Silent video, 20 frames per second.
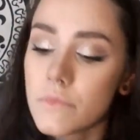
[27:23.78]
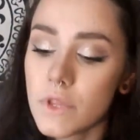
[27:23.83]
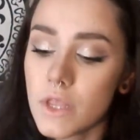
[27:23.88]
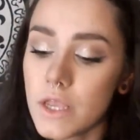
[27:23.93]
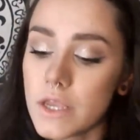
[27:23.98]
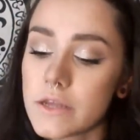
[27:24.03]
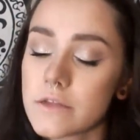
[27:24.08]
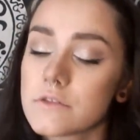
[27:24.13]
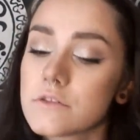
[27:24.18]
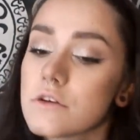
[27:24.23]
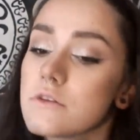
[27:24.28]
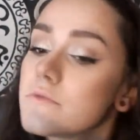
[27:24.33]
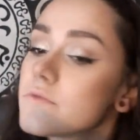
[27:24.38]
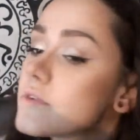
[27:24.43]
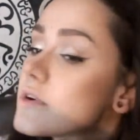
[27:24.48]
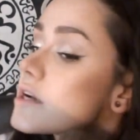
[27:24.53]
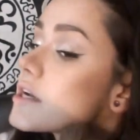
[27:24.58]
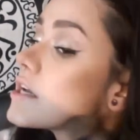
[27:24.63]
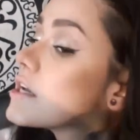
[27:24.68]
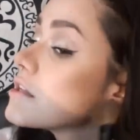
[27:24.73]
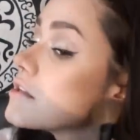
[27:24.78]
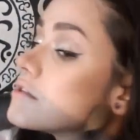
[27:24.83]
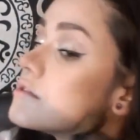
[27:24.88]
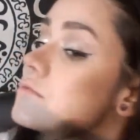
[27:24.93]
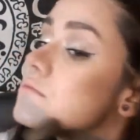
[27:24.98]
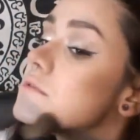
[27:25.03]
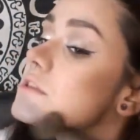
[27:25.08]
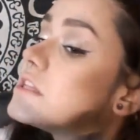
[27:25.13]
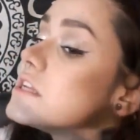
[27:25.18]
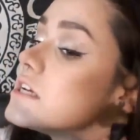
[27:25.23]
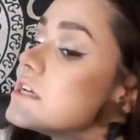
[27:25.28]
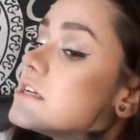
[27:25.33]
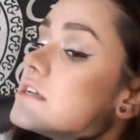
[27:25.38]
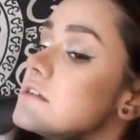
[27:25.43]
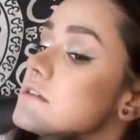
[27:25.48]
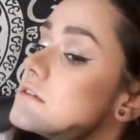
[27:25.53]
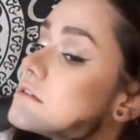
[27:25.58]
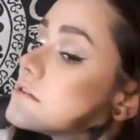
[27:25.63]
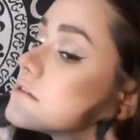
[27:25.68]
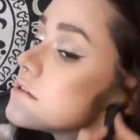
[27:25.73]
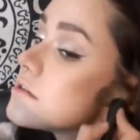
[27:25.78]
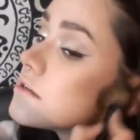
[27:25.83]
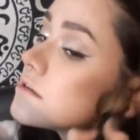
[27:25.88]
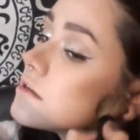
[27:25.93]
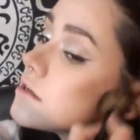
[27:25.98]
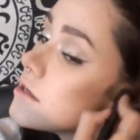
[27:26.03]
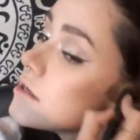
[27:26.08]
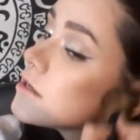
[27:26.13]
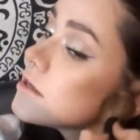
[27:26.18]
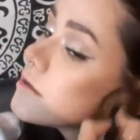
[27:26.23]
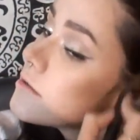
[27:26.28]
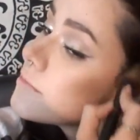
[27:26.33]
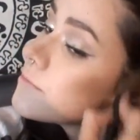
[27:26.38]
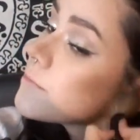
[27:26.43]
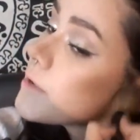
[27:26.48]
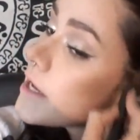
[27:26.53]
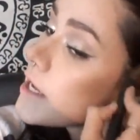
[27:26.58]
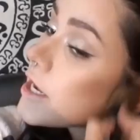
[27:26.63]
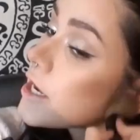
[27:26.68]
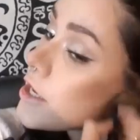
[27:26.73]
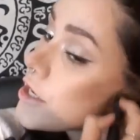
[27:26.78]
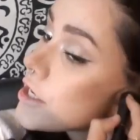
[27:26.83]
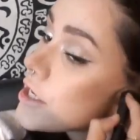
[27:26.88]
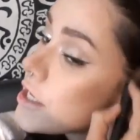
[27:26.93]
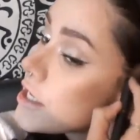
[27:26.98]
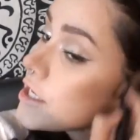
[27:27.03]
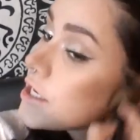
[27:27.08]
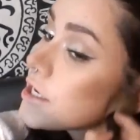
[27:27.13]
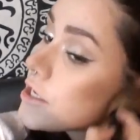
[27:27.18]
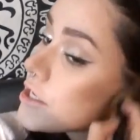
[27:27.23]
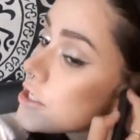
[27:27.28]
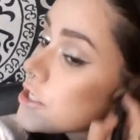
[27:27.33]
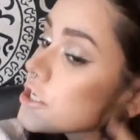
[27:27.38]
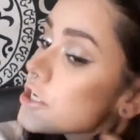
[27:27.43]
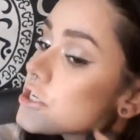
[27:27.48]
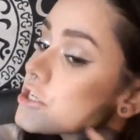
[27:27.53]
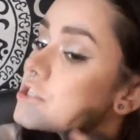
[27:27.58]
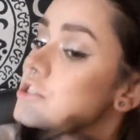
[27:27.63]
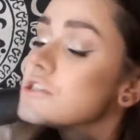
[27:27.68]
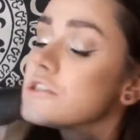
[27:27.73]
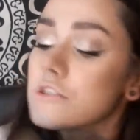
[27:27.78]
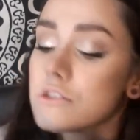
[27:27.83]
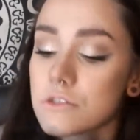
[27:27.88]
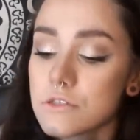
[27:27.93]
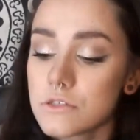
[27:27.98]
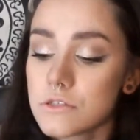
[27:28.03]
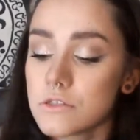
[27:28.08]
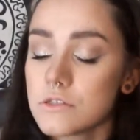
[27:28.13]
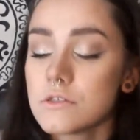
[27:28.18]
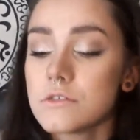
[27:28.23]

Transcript: And don't forget to blend by your ears.